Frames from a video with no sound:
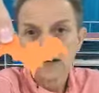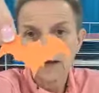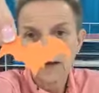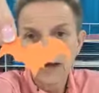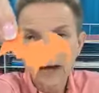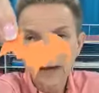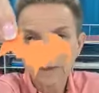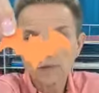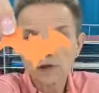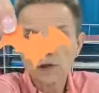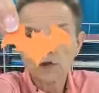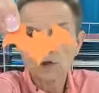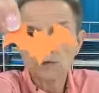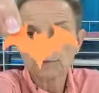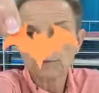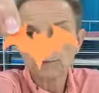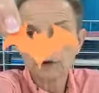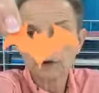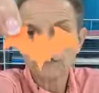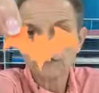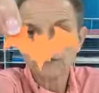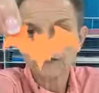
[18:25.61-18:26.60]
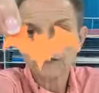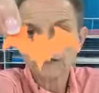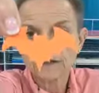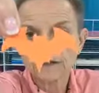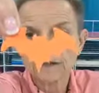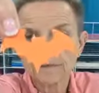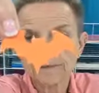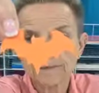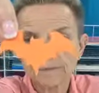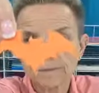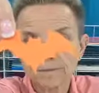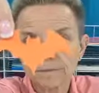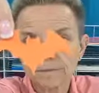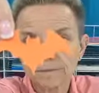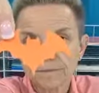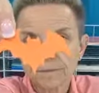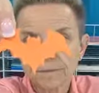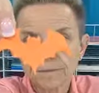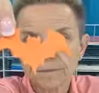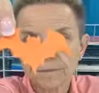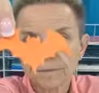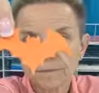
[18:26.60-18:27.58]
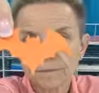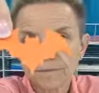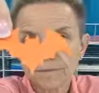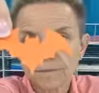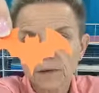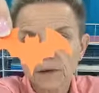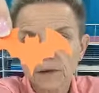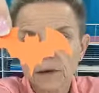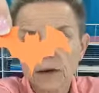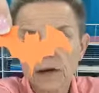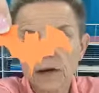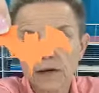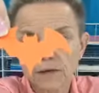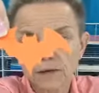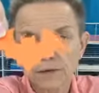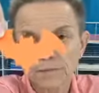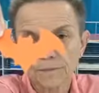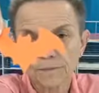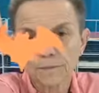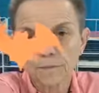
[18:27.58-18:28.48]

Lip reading: An absolute perfect cut.